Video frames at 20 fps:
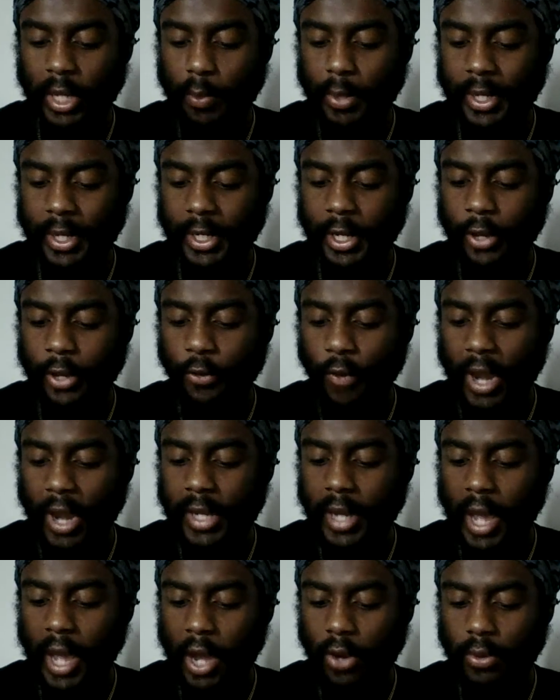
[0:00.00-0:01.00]
But in the great
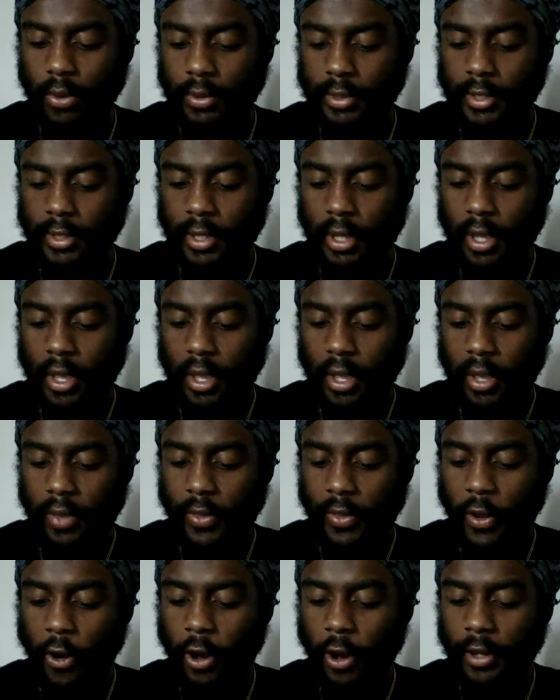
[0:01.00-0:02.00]
house,
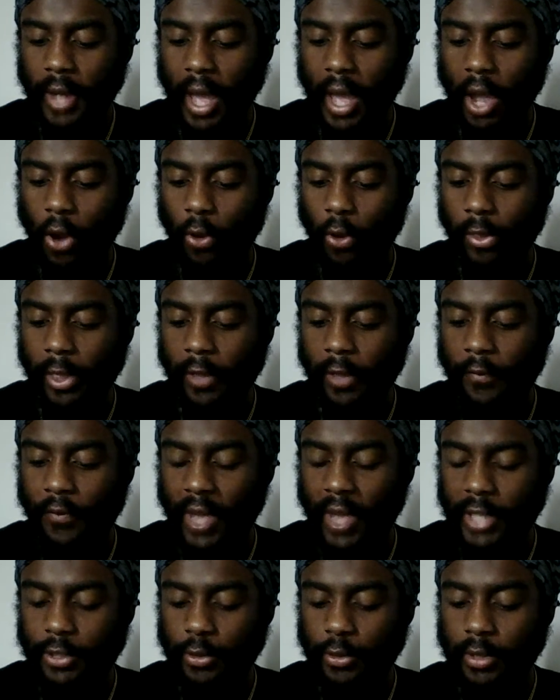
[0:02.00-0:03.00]
there are not only
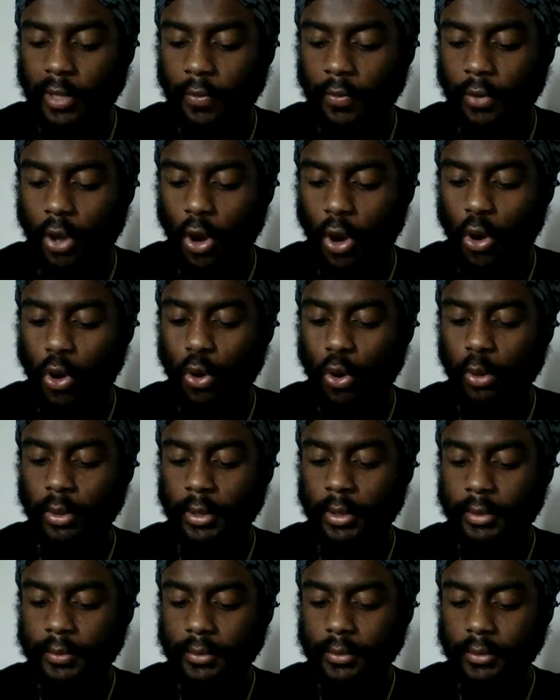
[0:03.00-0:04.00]
vessels of gold
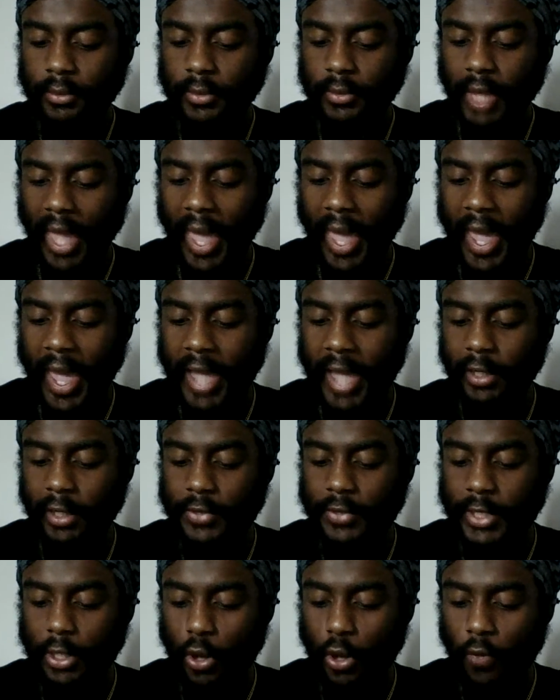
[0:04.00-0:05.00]
and of
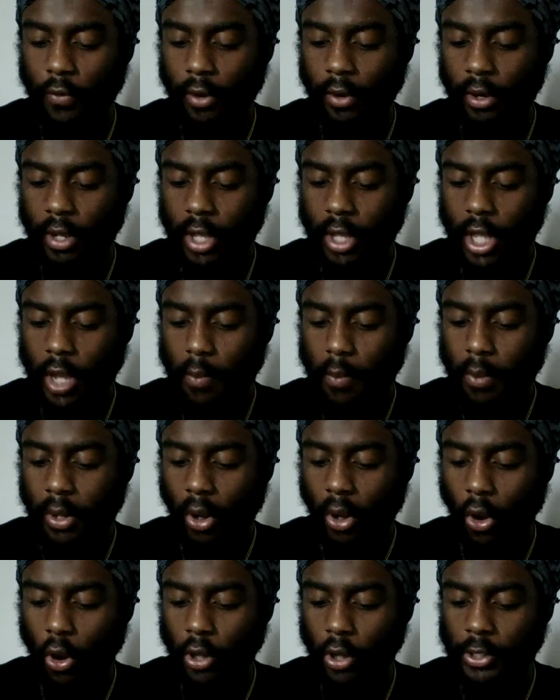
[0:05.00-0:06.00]
silver, but
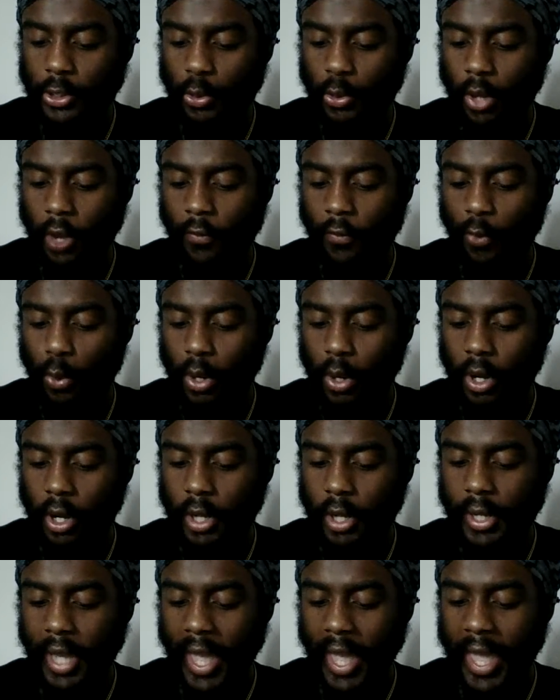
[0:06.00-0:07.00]
also of
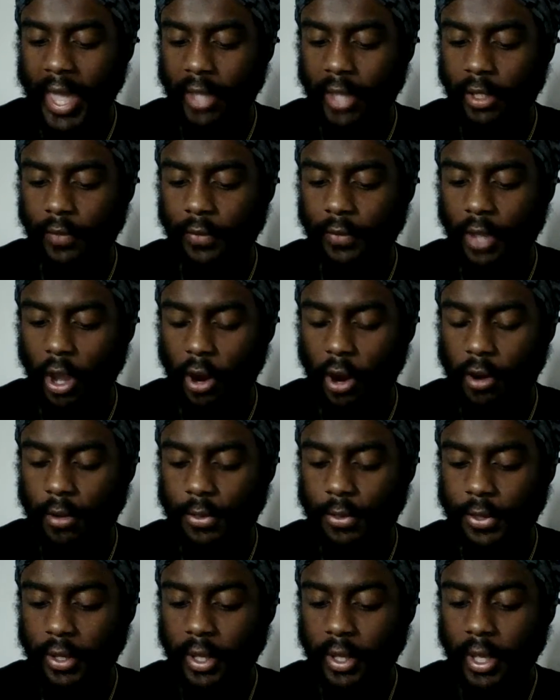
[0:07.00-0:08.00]
wood and of
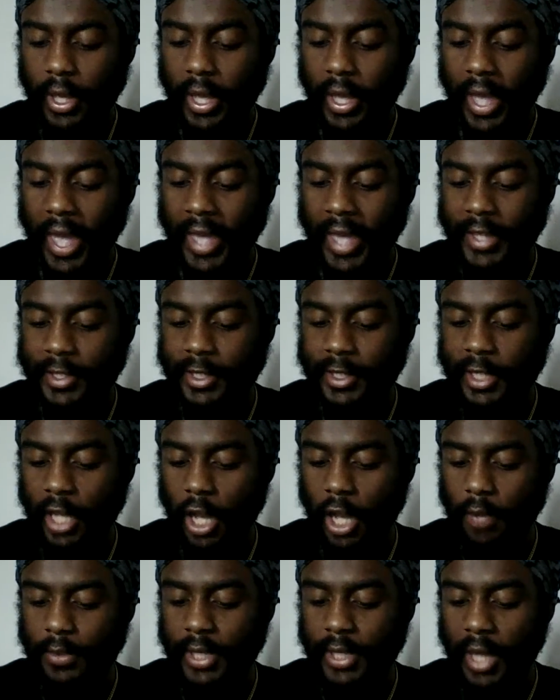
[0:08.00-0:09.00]
earth, and
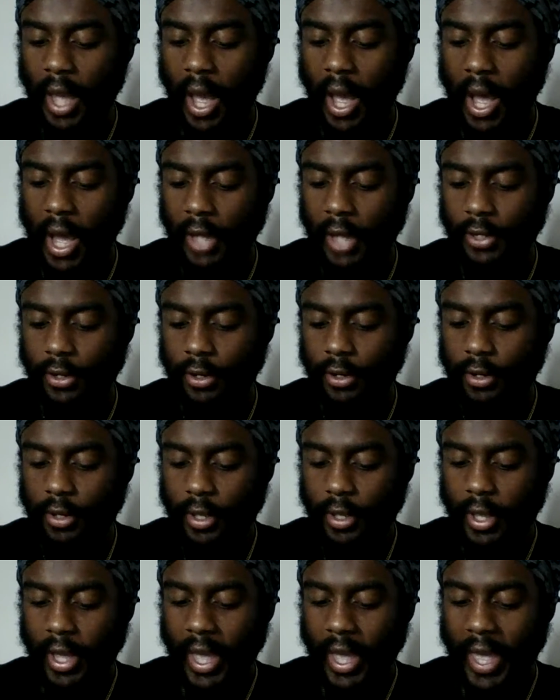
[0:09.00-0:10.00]
some to honor
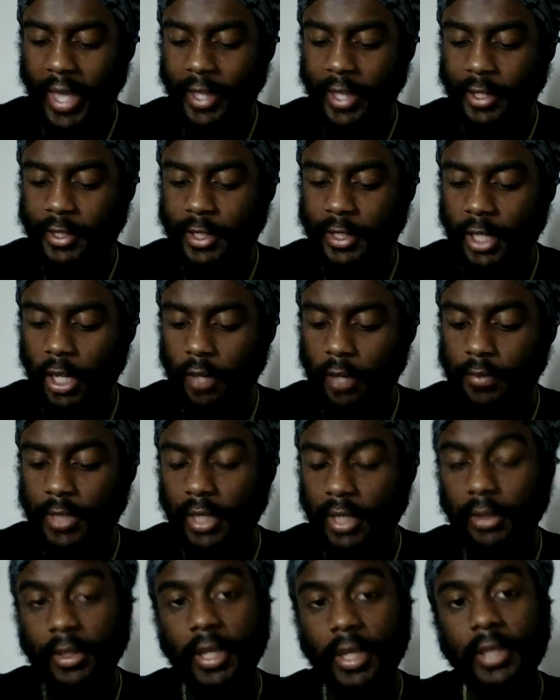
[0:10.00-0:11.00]
and some to
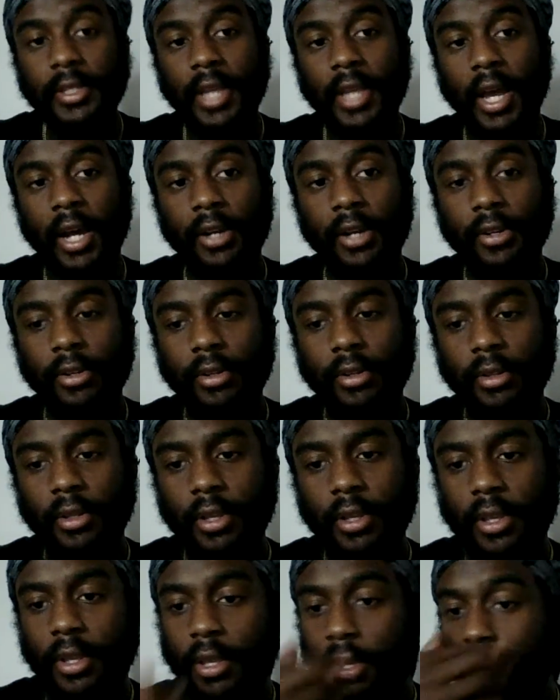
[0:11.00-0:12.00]
dishonor.
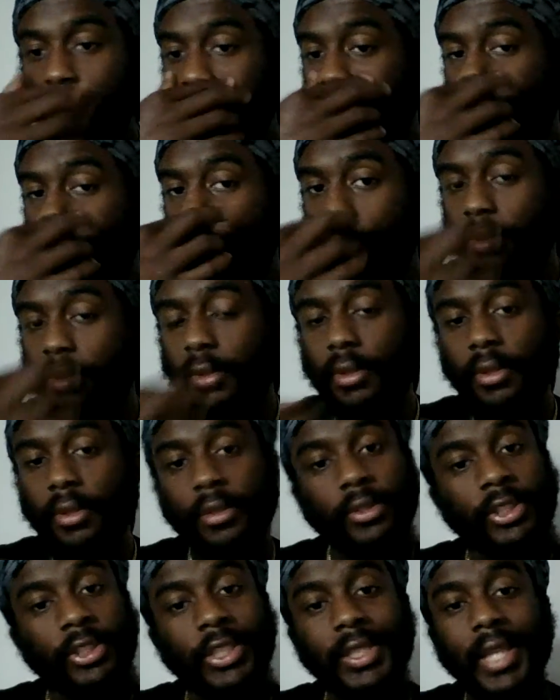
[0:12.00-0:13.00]
So
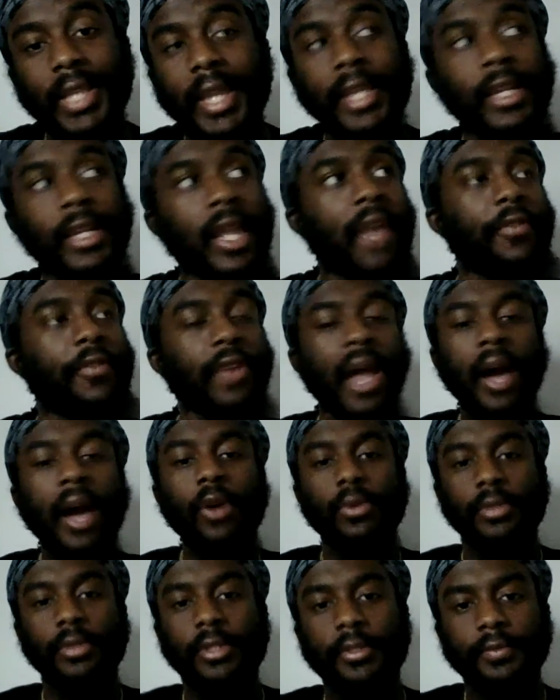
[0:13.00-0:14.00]
just like in every
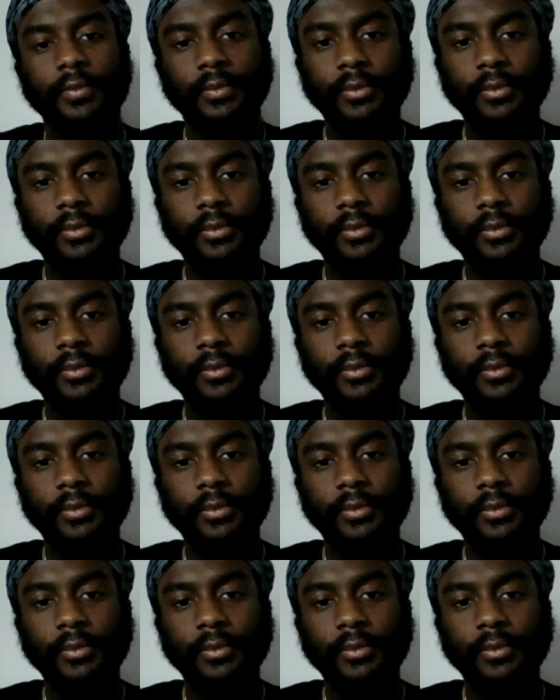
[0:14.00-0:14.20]
house,